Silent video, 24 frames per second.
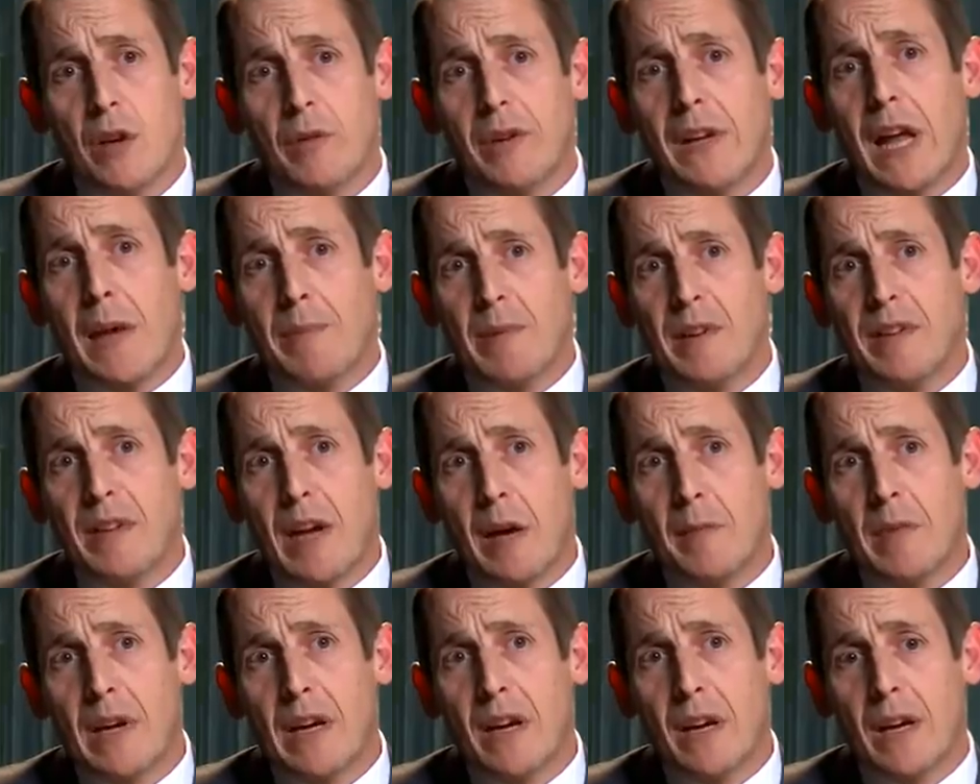an
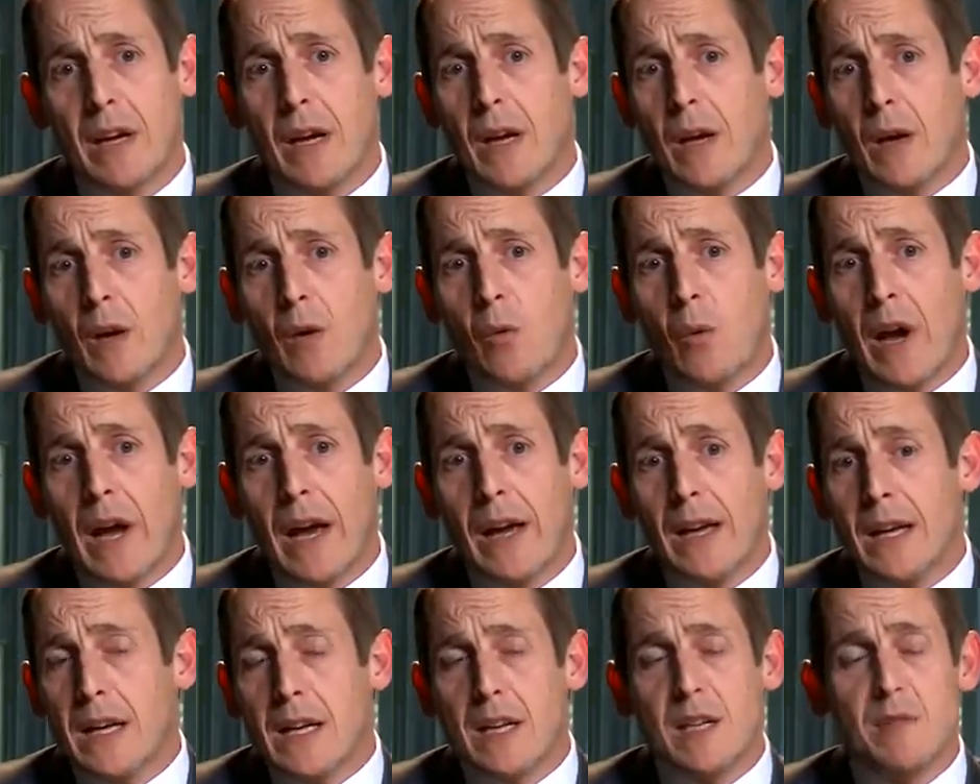epidemic
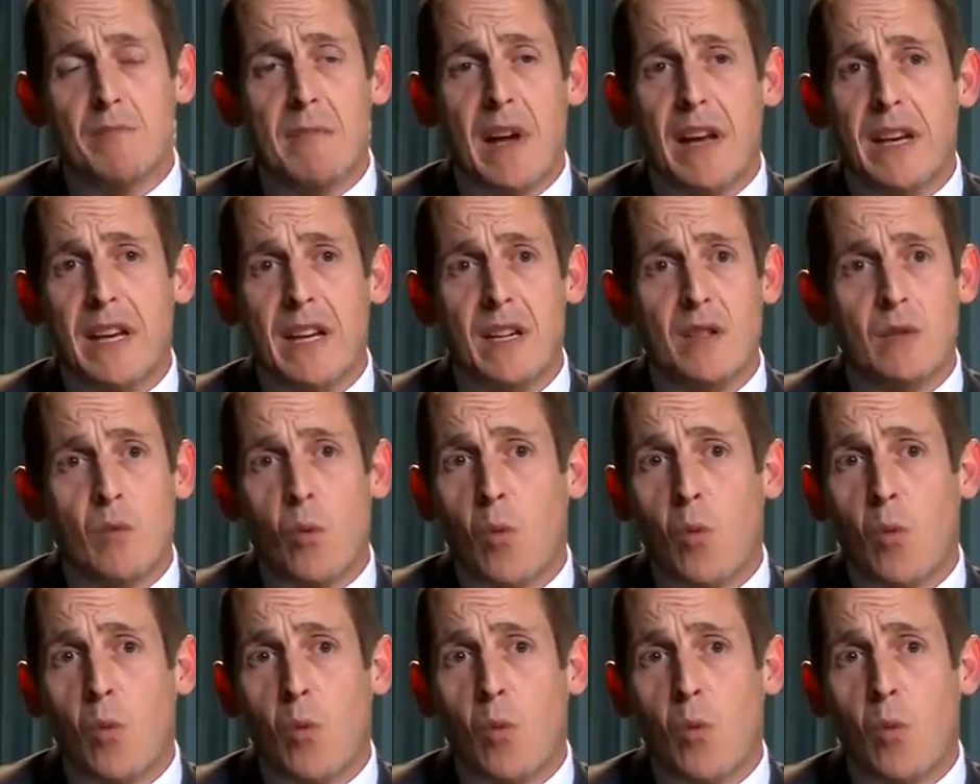where as many as